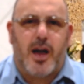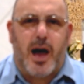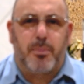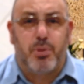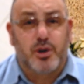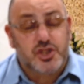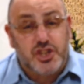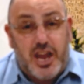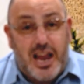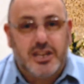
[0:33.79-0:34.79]
our
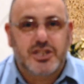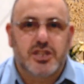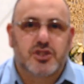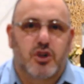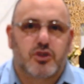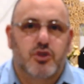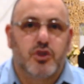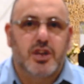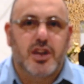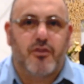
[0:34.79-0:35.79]
personality is not
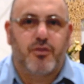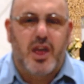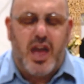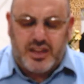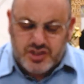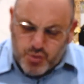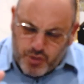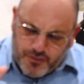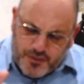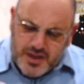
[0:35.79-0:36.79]
good enough, and so
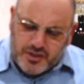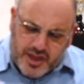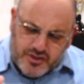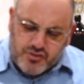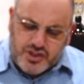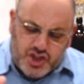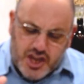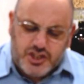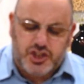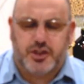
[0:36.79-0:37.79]
we feel that
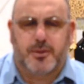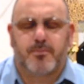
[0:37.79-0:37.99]
rejection.